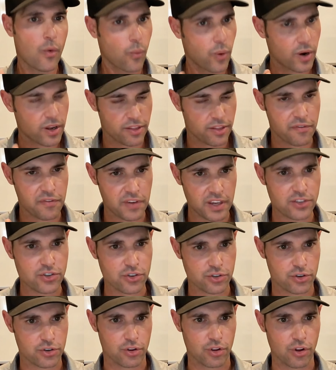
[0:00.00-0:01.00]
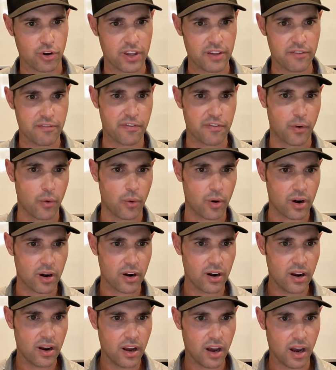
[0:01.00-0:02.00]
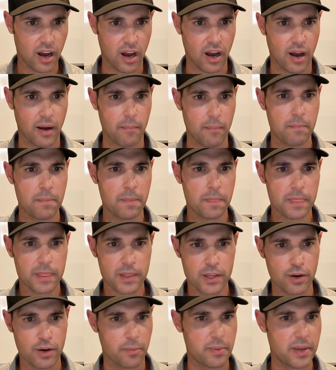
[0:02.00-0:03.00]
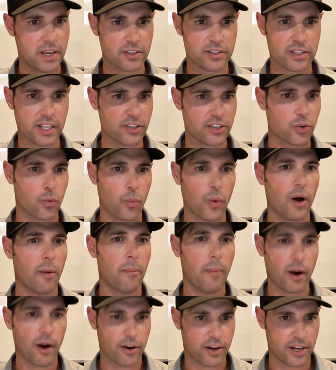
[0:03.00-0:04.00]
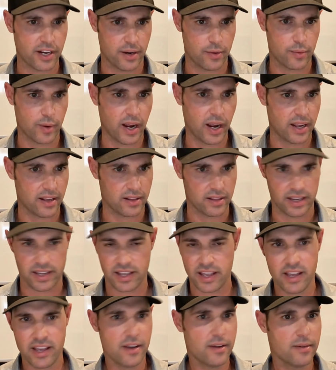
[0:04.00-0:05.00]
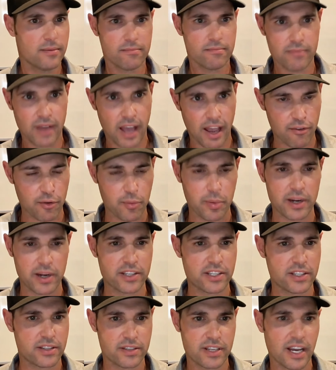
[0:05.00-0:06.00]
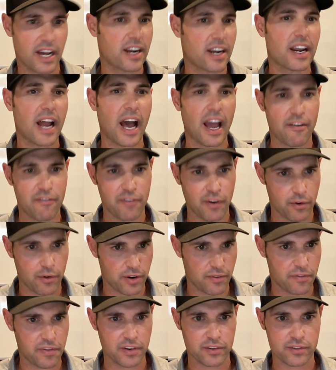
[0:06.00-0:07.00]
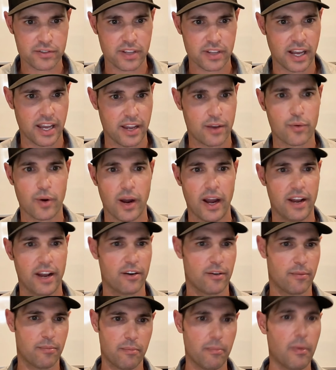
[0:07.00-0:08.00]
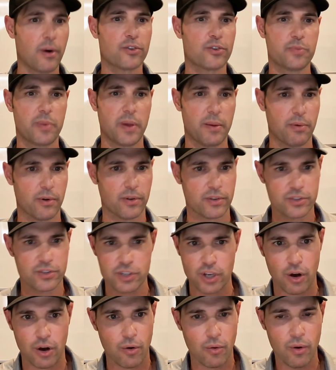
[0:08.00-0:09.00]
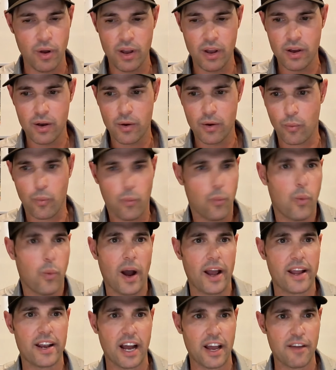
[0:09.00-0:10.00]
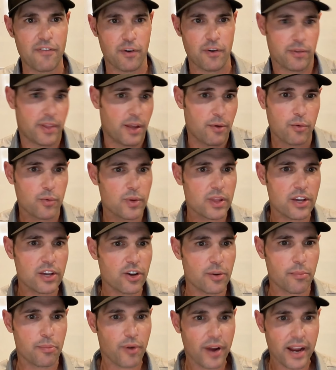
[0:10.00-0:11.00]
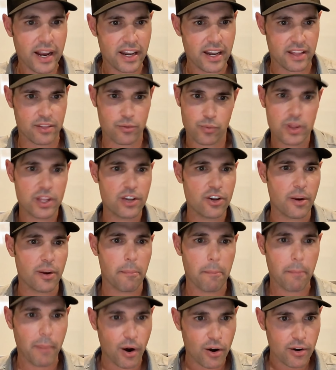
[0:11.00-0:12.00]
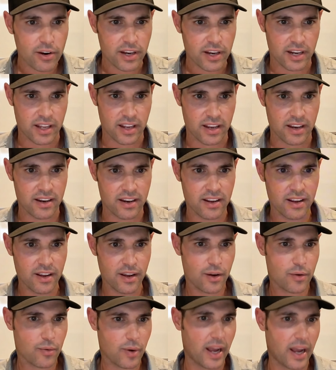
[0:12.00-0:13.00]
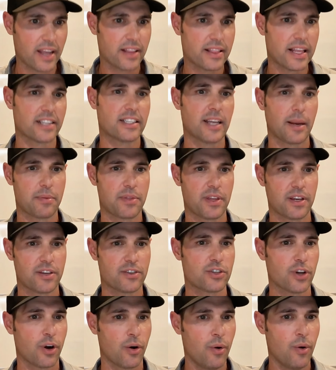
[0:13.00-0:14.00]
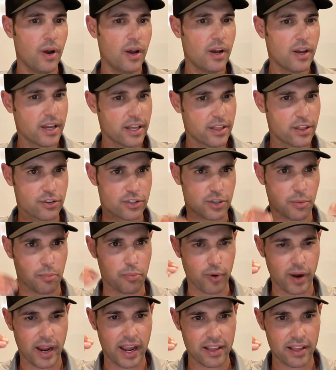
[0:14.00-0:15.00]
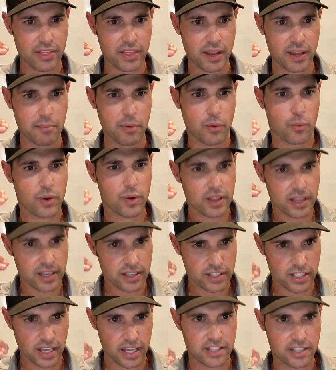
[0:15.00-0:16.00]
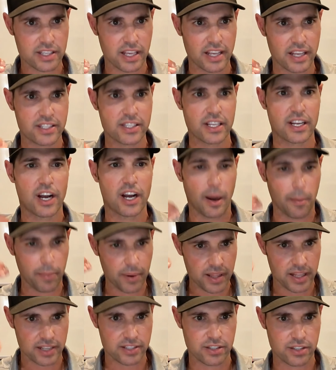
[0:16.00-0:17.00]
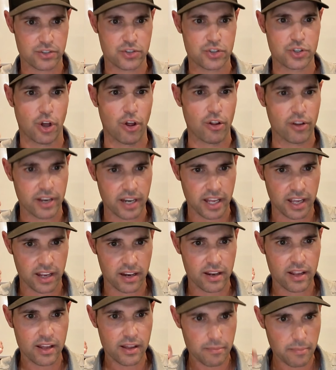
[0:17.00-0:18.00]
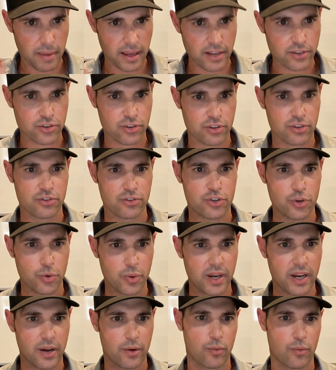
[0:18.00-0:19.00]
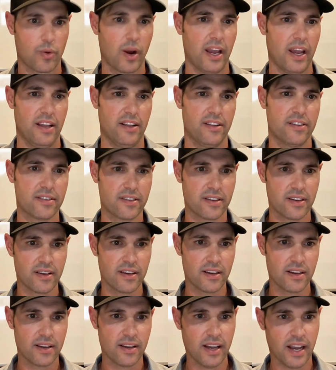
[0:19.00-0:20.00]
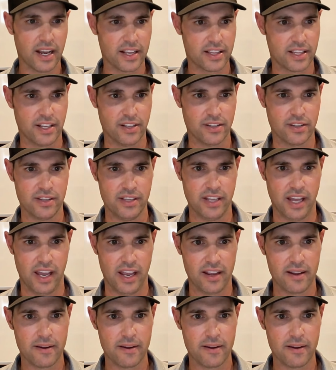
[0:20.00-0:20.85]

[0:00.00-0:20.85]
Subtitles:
What are the features you're looking for? Because things are well marketed, right? Like everybody's got an iPhone, it feels like, right? Or most people. And so why an iPhone? They were really good at branding, really good at marketing, right? That type of thing. So there's a brand thing, but really it's the company that's installing it, making sure they're doing it right at the end of the day.